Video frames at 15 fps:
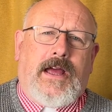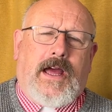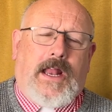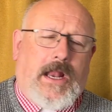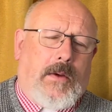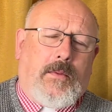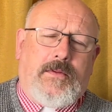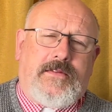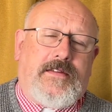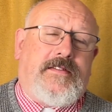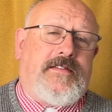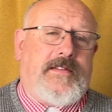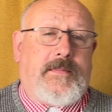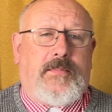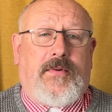and I want
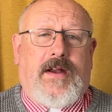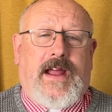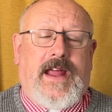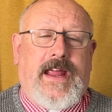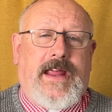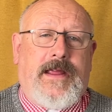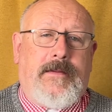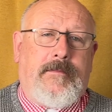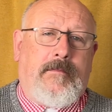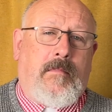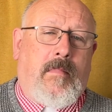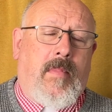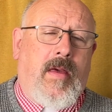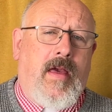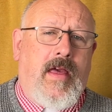us to pray.
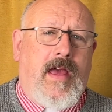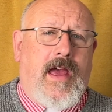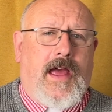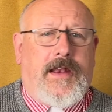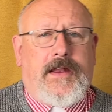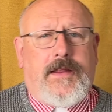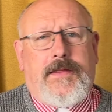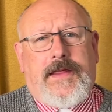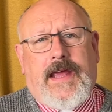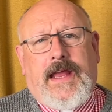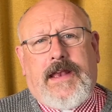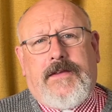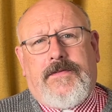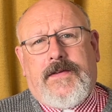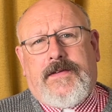And at the
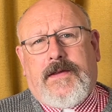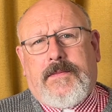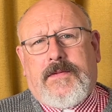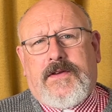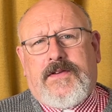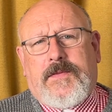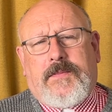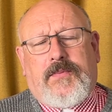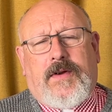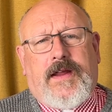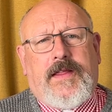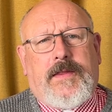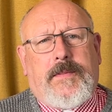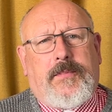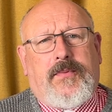end of it, I'm going to
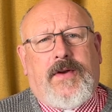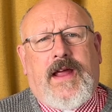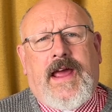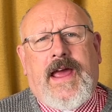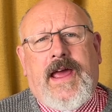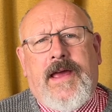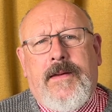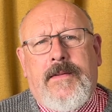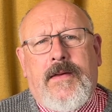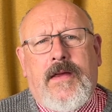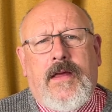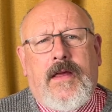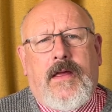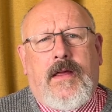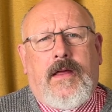pray the prayer
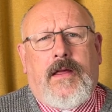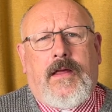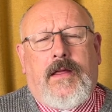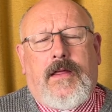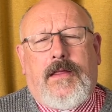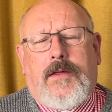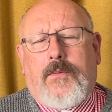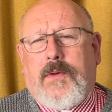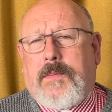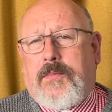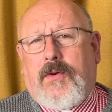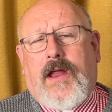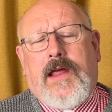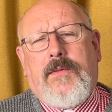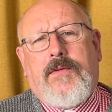that we
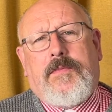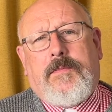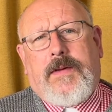pray with